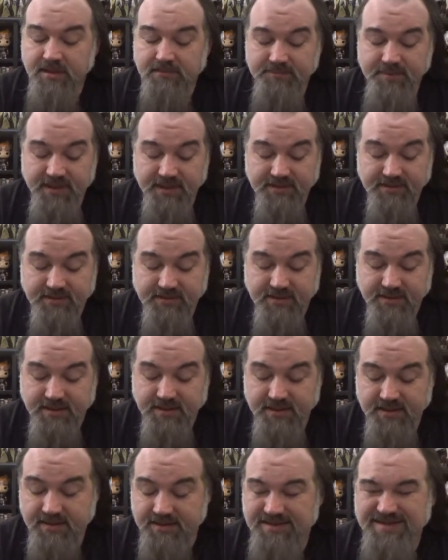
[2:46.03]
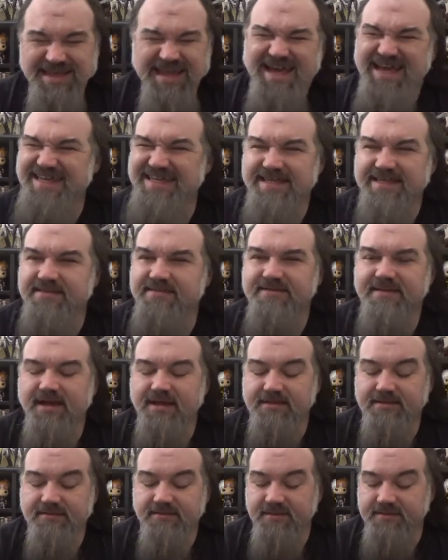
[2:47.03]
But, yeah, he's
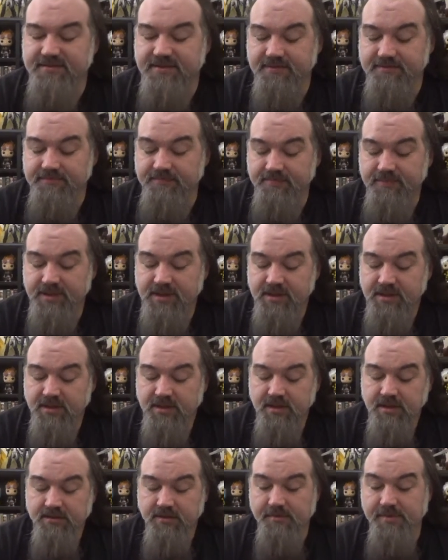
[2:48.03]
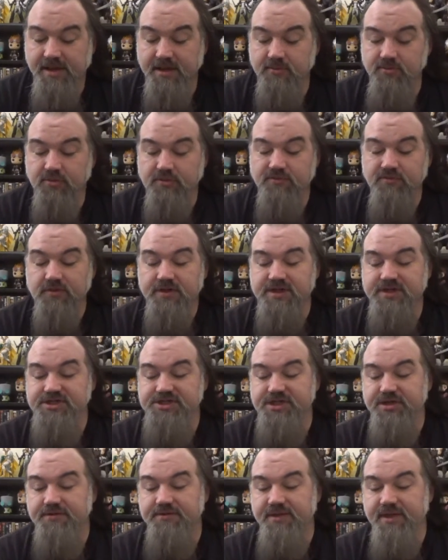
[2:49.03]
not listening. Omega Wolverine
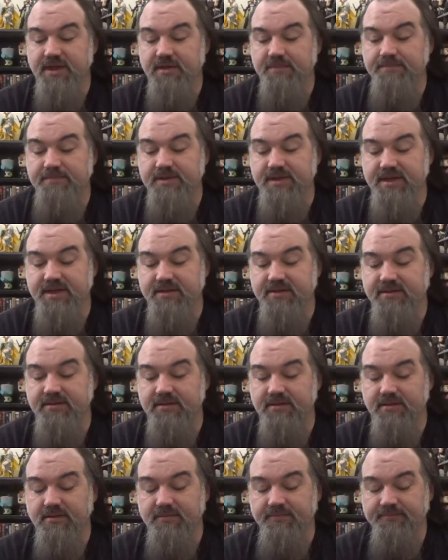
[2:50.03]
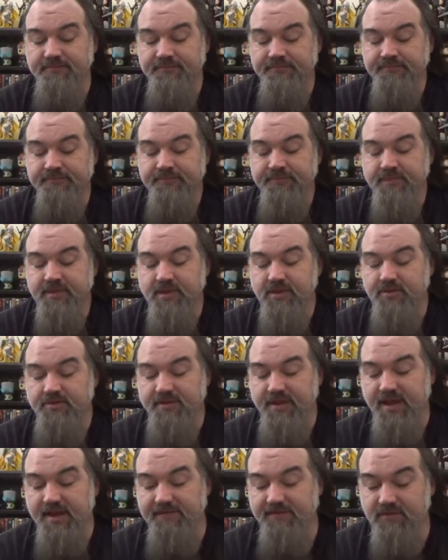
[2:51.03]
shows up and
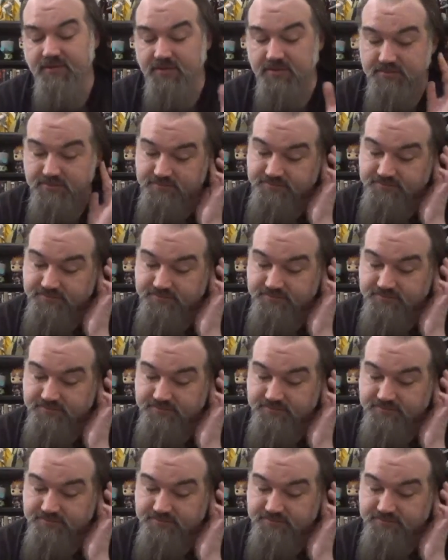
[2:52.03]
waits